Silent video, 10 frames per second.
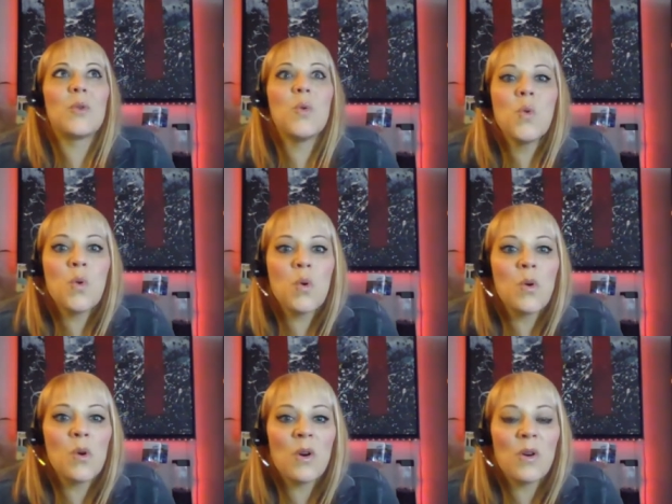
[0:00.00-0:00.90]

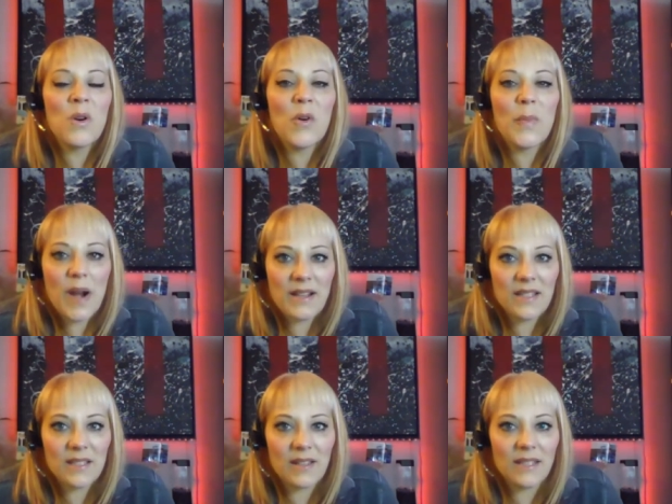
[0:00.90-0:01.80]
cool
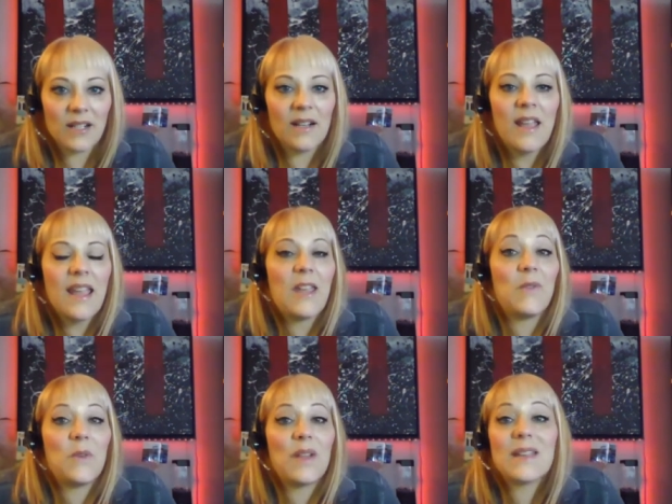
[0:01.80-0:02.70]
prizes on there.
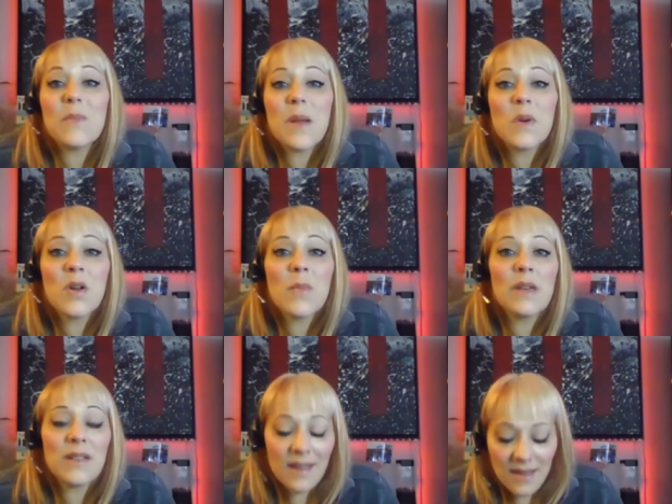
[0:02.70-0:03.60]
If you like
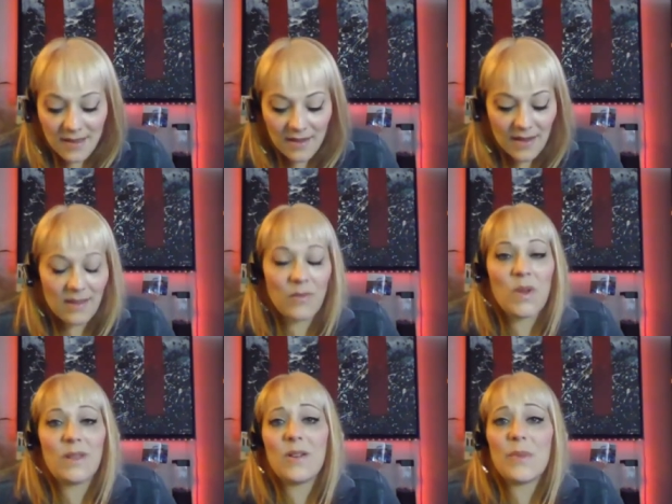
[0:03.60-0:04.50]
memorabilia,
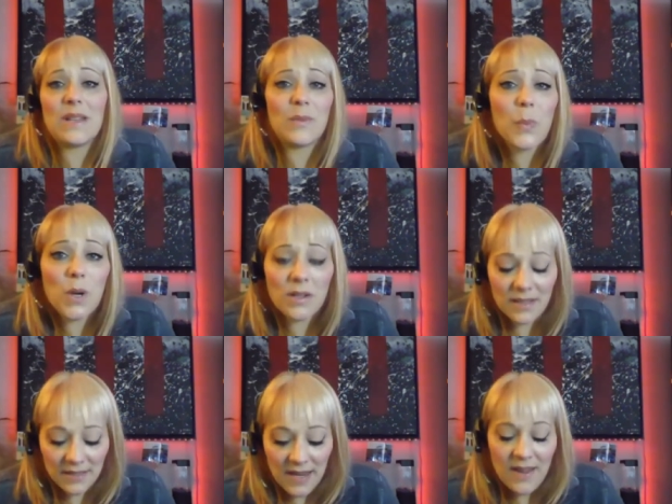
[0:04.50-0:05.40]
whether it be
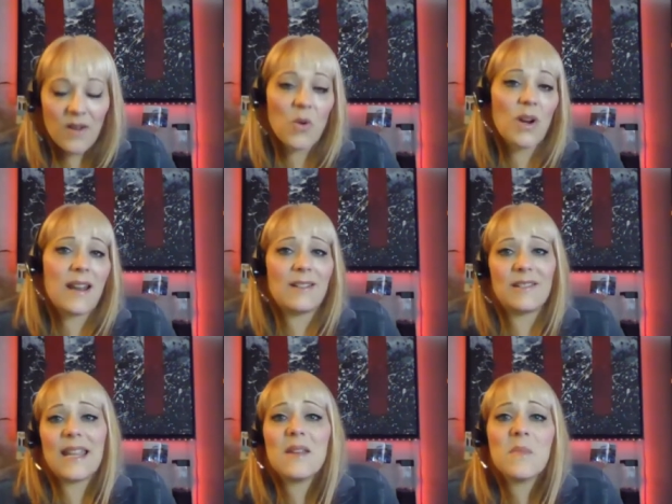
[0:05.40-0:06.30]
sports or
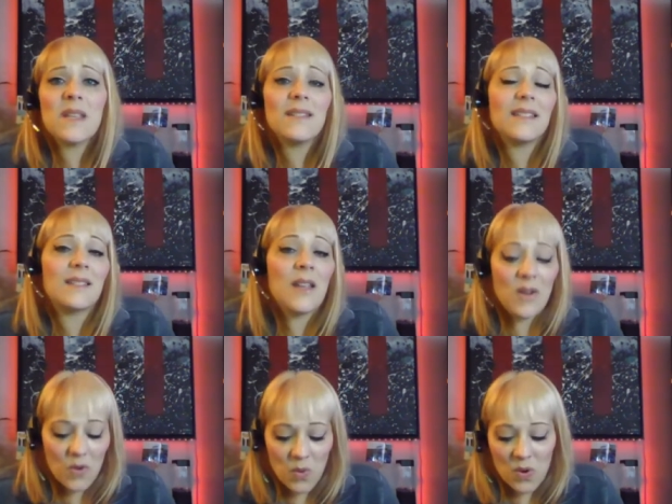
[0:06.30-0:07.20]
entertainment
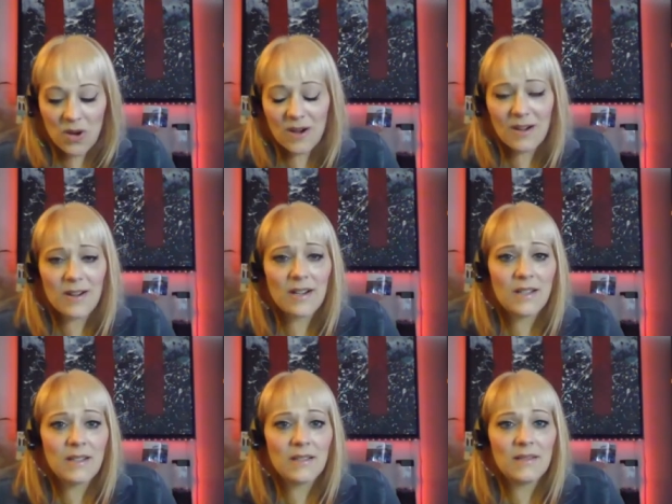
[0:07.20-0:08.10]
or
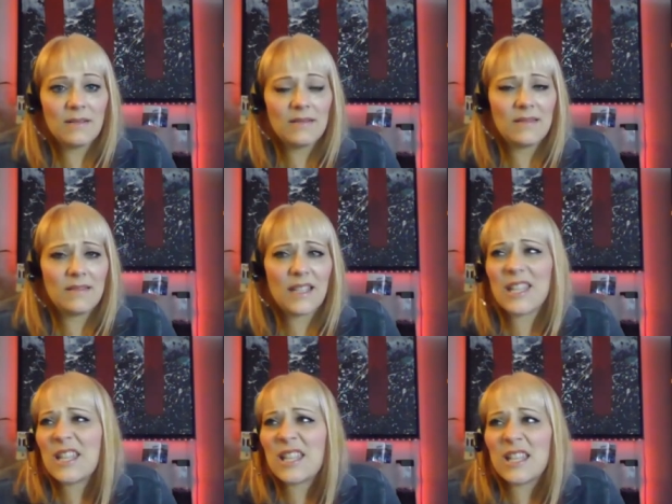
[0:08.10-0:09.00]

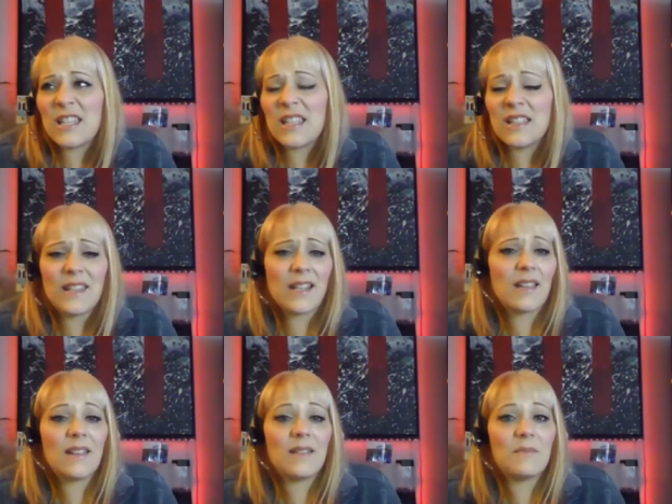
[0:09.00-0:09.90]

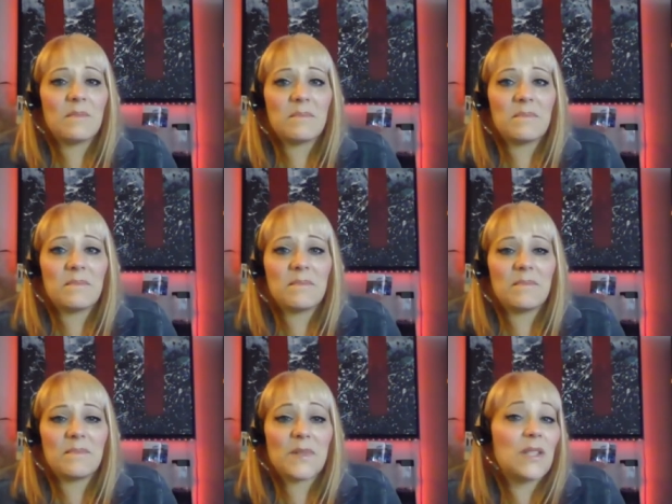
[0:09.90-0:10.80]
like
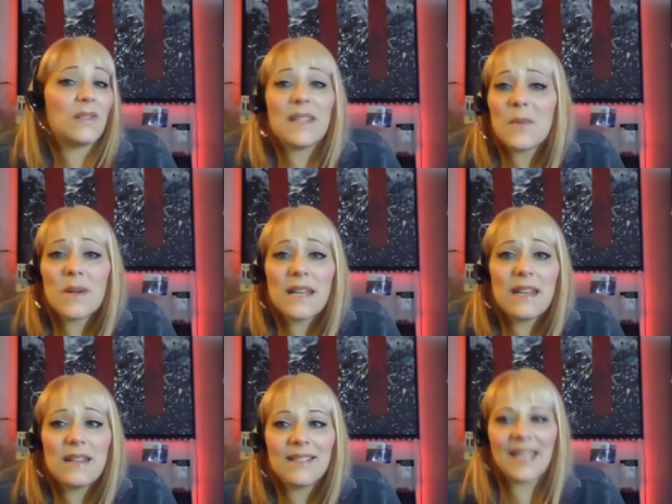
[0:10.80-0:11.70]

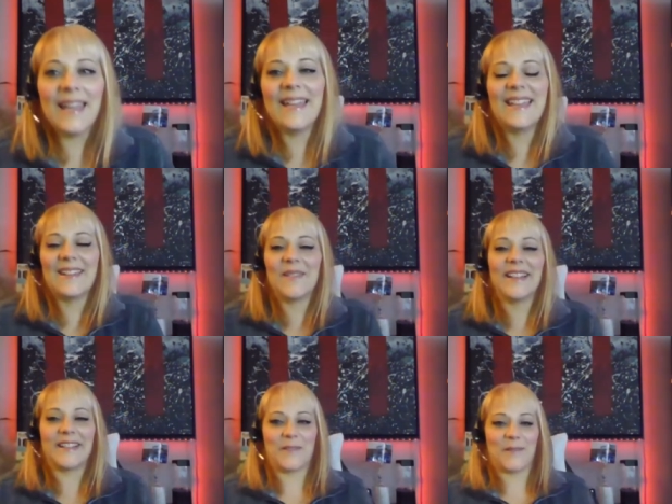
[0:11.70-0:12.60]
celebrities,
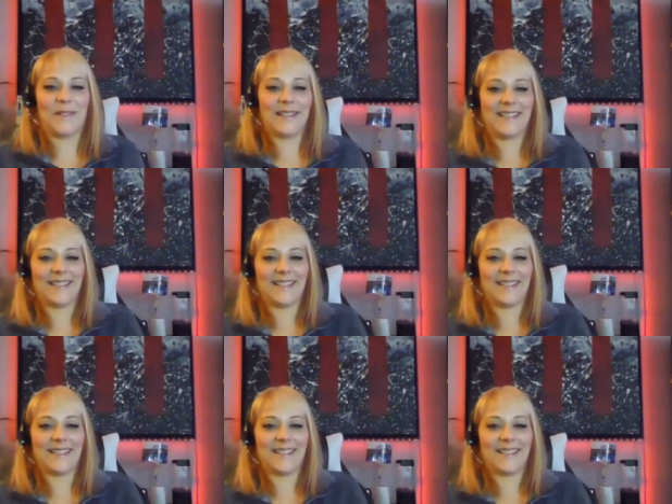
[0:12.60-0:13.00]
like